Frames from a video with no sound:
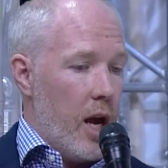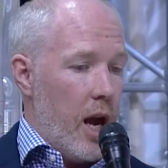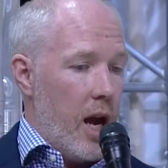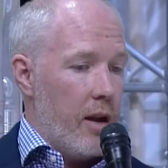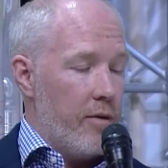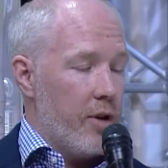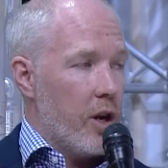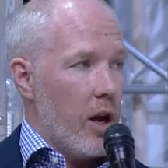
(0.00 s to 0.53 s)
And
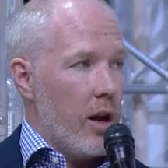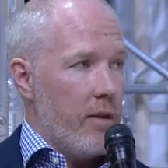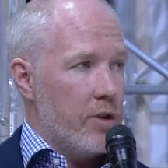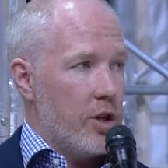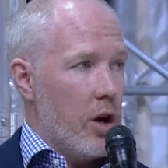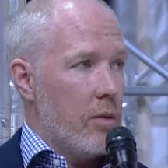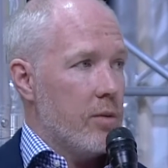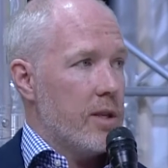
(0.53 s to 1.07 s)
if you're going to have
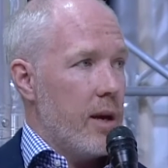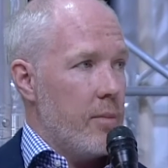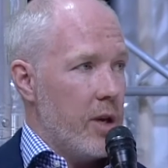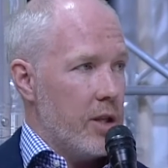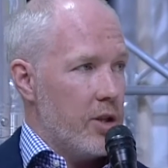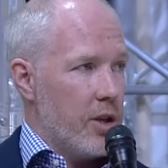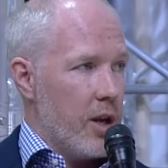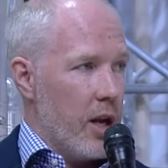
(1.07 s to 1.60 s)
jobs, that
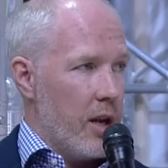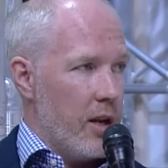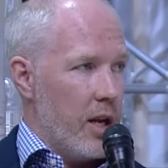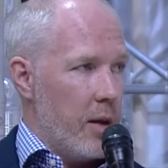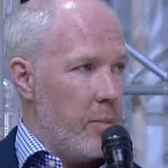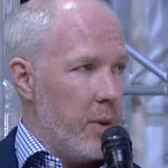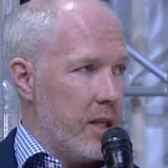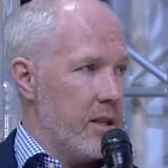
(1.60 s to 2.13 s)
means you're going to
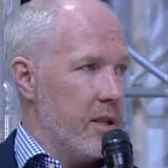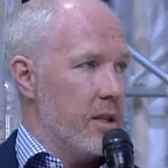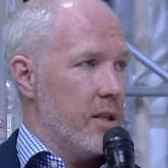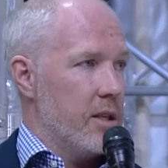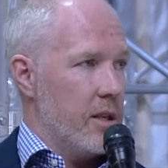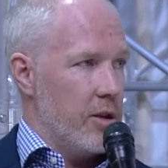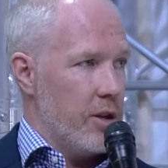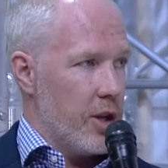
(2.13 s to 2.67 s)
need
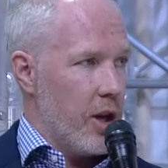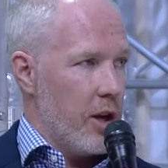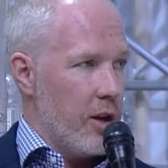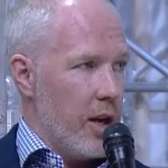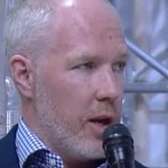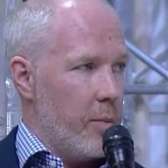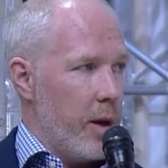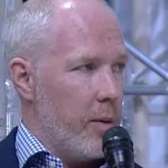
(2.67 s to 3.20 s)
business, and you're going to
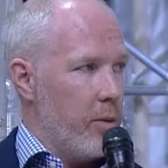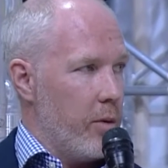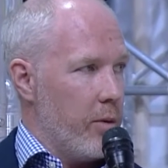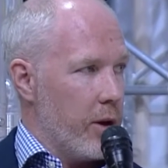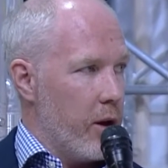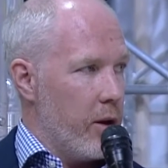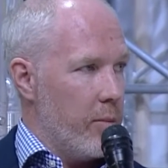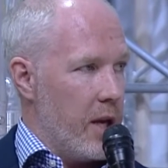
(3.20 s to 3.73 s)
need people who are
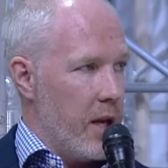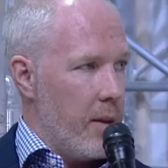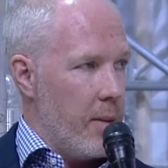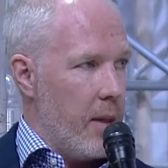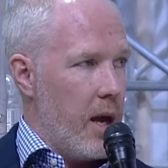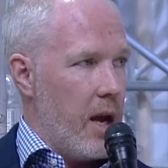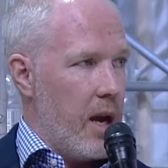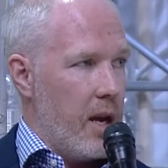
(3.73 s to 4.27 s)
going to be in
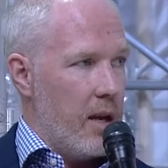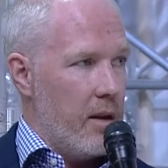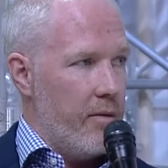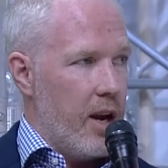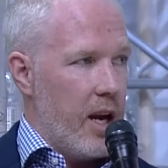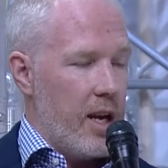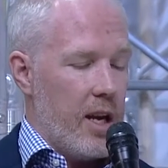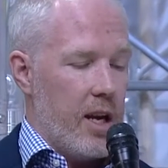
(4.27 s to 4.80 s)
there
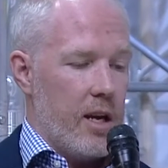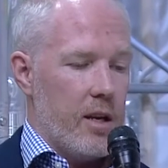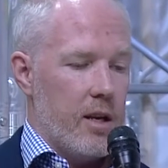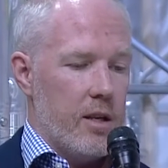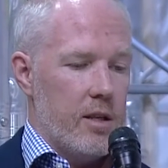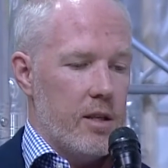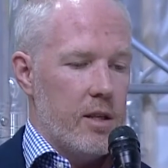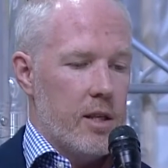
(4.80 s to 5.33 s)
innovating
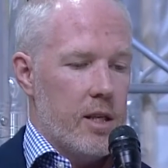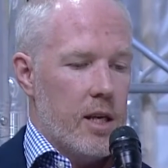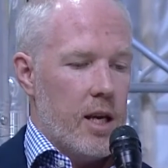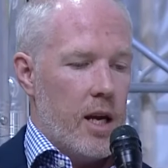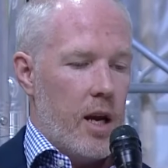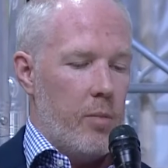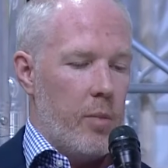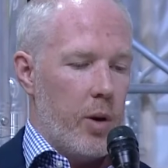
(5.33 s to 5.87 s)

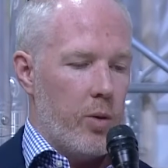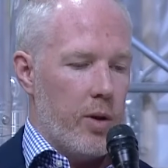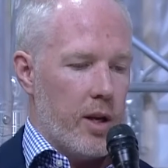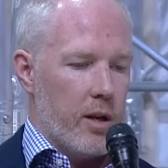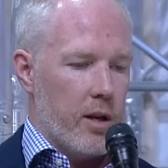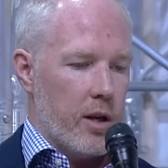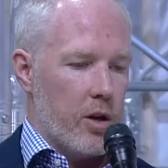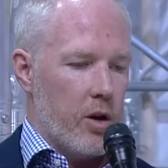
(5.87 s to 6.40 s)
and building
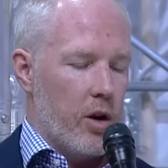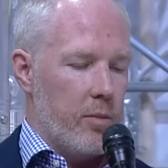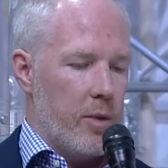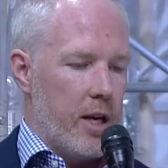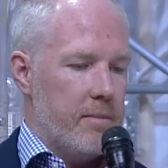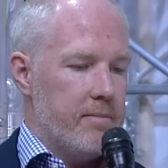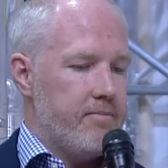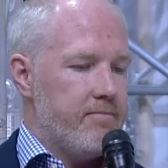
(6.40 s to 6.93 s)
an economy.